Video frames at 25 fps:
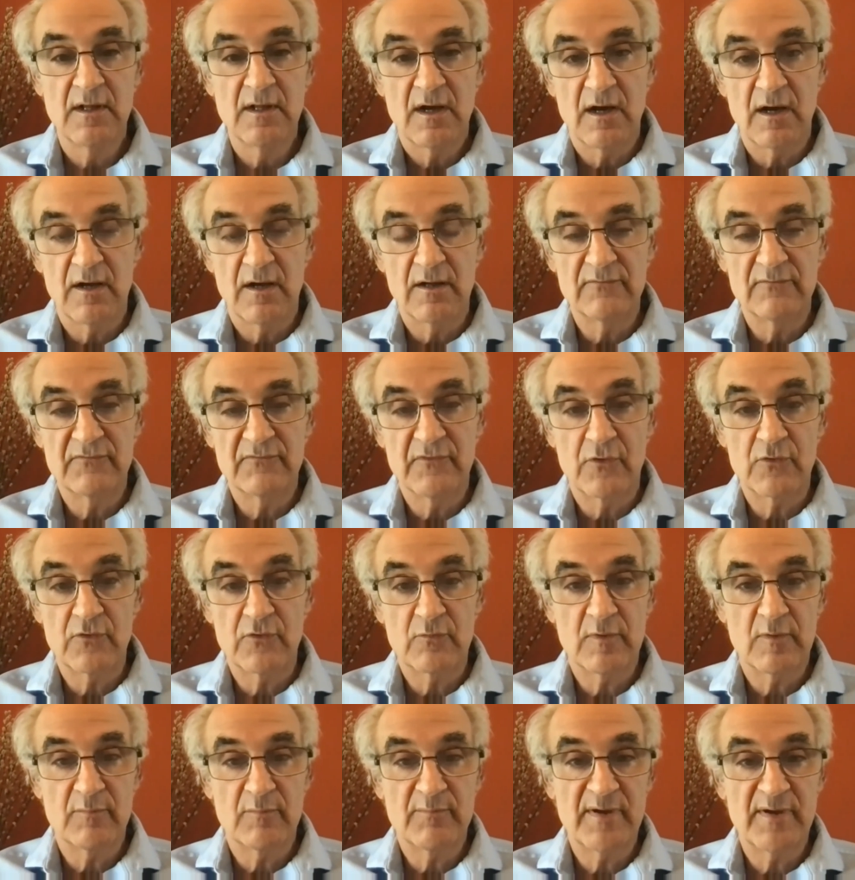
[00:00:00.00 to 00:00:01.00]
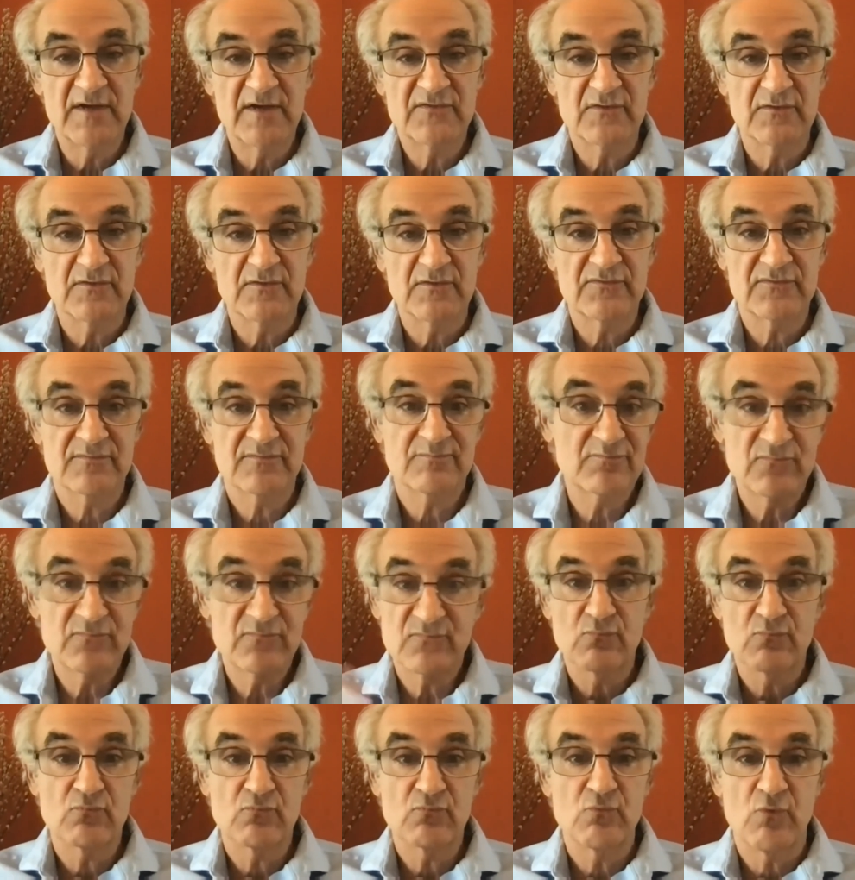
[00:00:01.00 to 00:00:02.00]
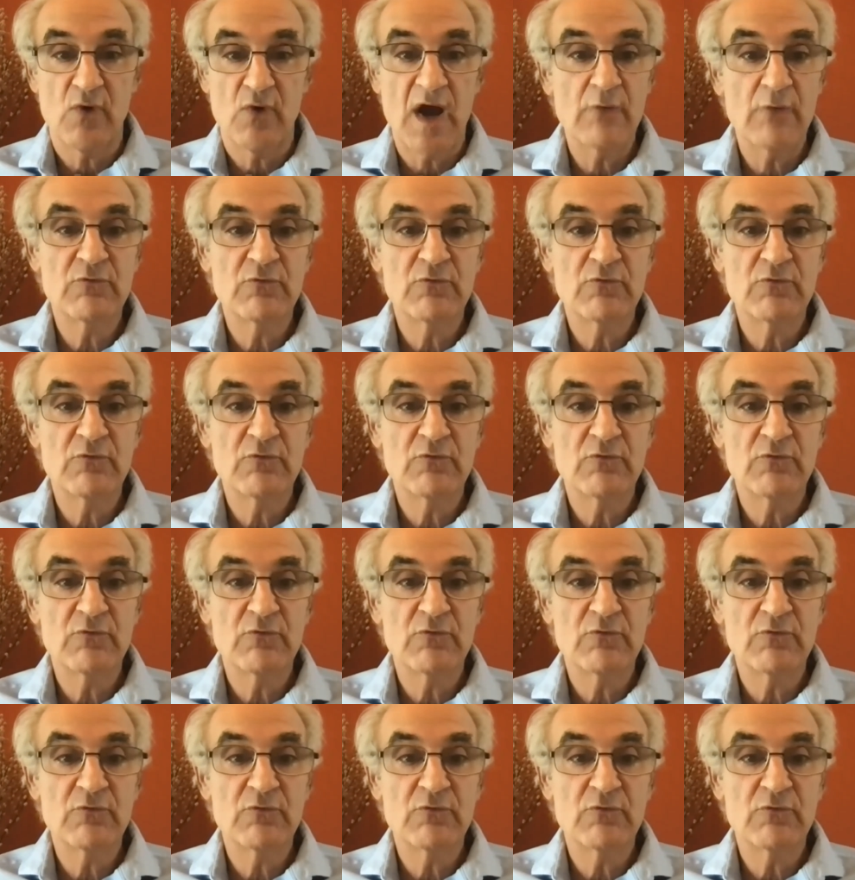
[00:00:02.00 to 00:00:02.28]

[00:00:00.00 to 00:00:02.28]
on vulnerable patients. Why